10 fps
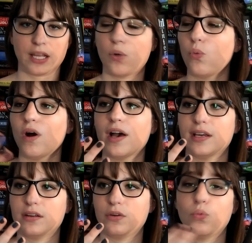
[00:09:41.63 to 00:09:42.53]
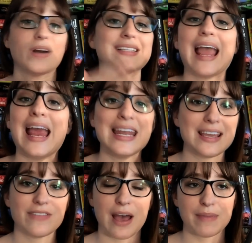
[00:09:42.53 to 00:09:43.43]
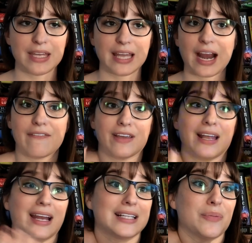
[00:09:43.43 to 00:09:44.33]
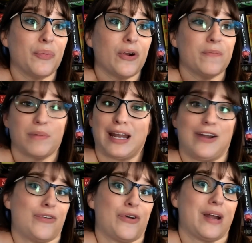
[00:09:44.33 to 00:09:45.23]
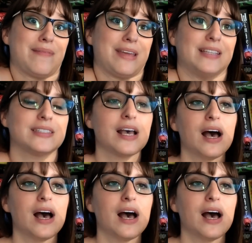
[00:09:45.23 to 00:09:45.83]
Like, what does any of that mean? Like, I feel like it's important, but I don't know what it means.